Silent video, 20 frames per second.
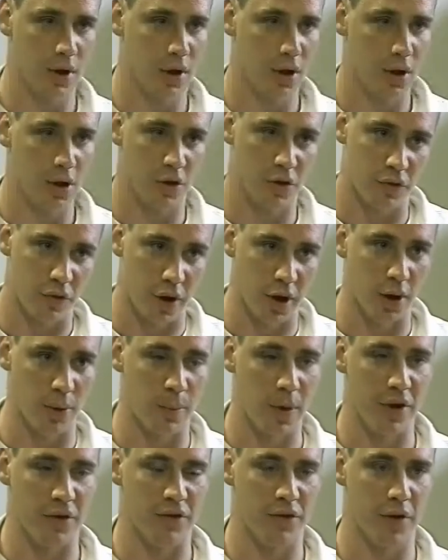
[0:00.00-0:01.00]
to
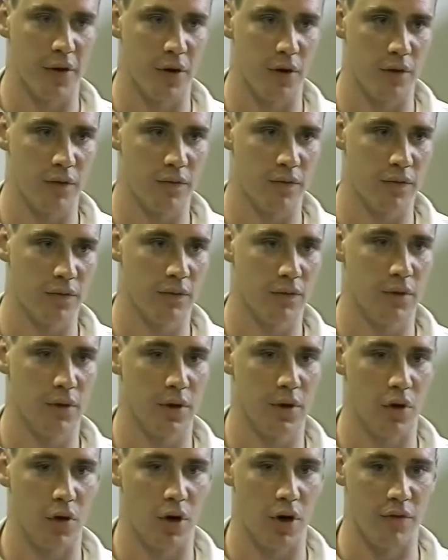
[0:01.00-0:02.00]
strangle
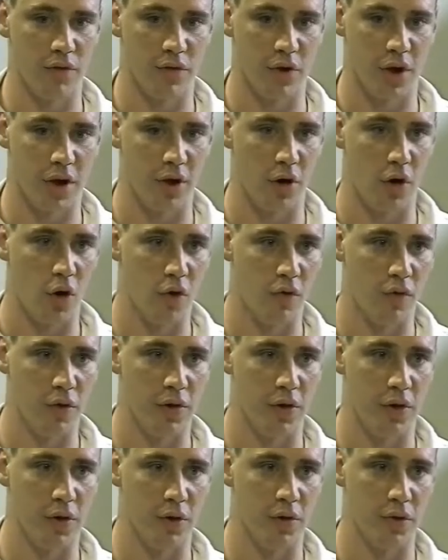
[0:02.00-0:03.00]
myself, or I've
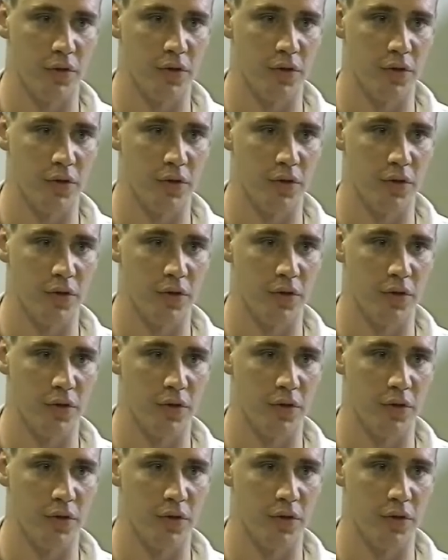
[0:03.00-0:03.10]
tried to